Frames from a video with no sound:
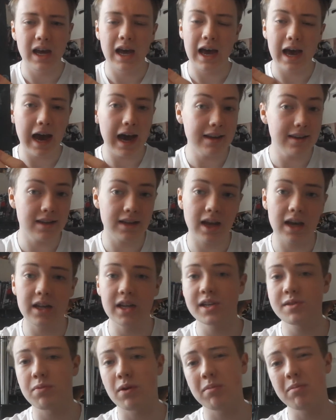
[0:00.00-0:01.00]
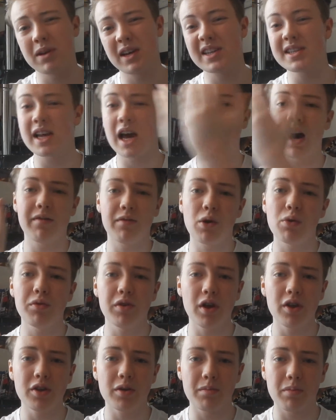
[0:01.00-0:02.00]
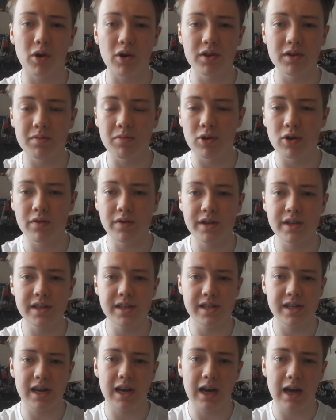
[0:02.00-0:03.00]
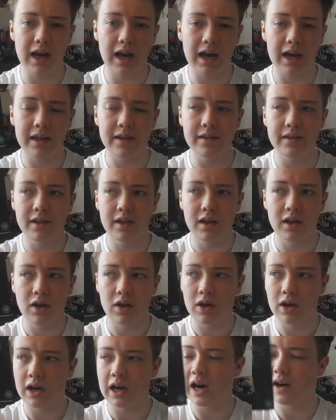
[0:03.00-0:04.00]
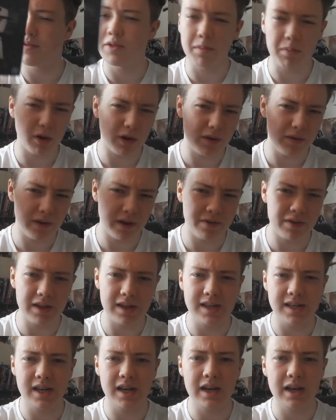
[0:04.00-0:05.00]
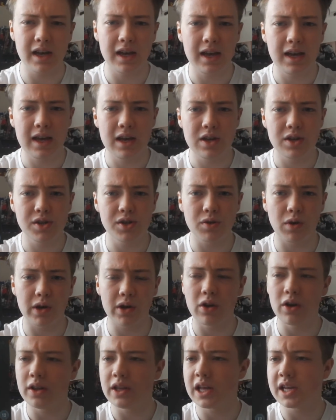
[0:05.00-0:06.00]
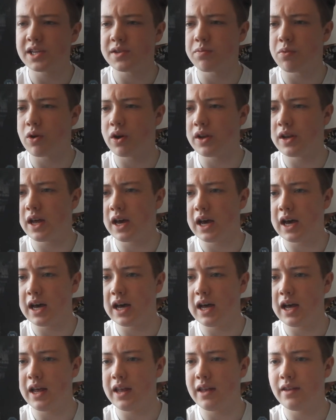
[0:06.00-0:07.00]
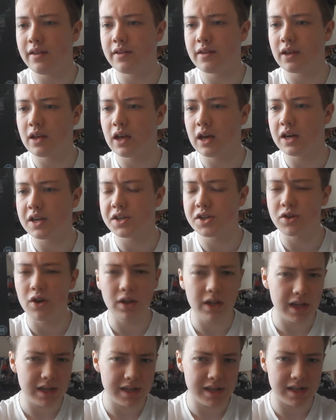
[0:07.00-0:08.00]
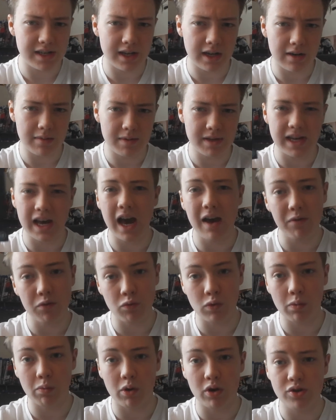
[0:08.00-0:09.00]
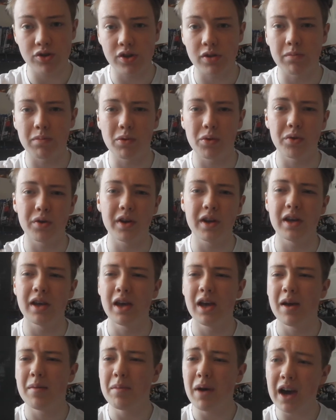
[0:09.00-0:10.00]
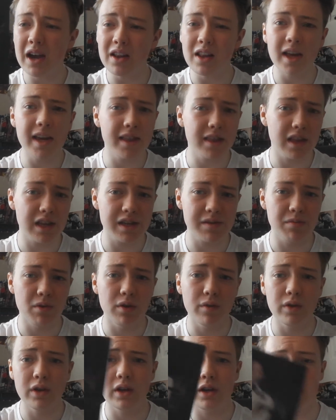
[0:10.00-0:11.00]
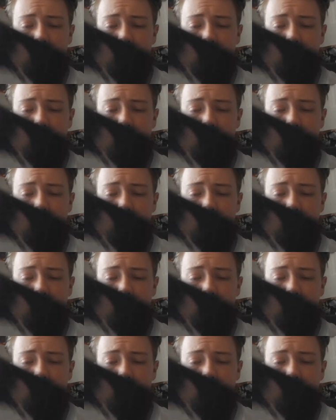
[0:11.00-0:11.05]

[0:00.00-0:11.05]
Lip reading: Had to get this one because I have all the other Bond movies and I have the Bond 50 set. So I got this one, and I saw this in cinemas. I haven't rewatched it on Blu-ray, but I liked this movie.